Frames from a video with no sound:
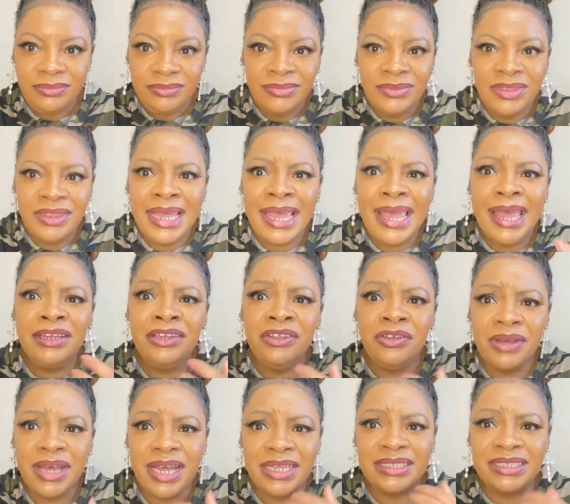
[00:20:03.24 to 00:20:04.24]
then you
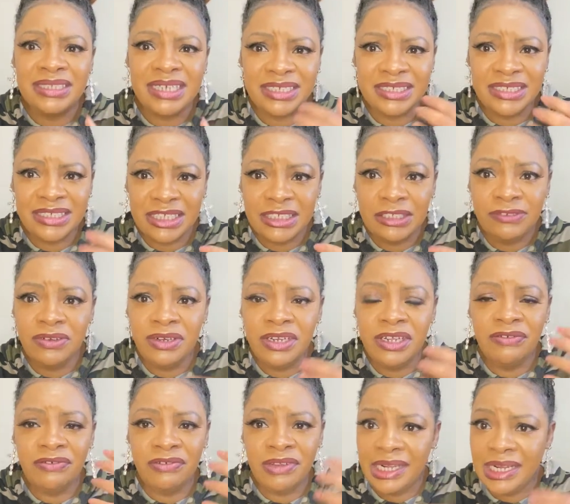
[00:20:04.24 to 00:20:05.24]
can
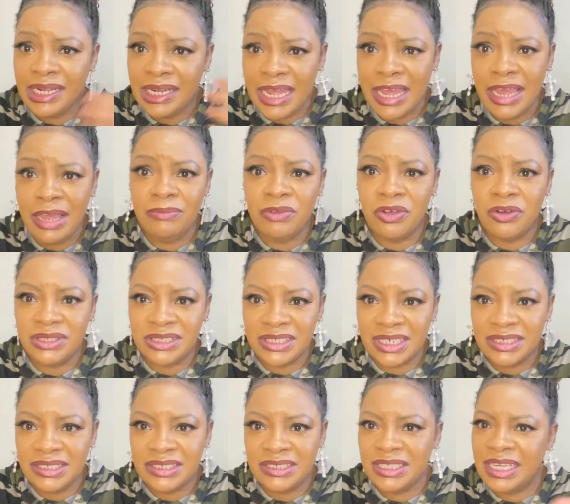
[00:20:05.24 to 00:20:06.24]
successfully reclaim your destiny.